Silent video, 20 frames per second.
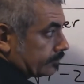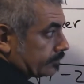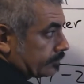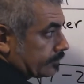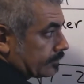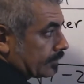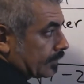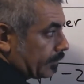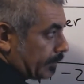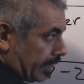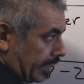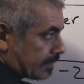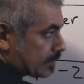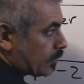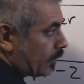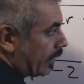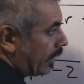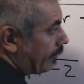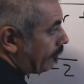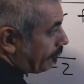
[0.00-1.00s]
But let's go
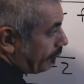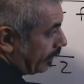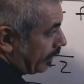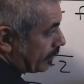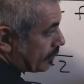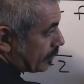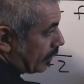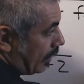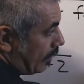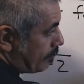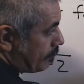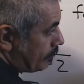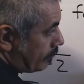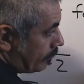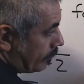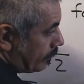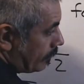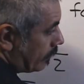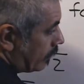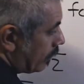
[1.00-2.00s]
ahead and finish up.
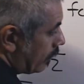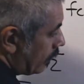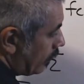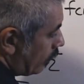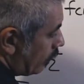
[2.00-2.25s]
We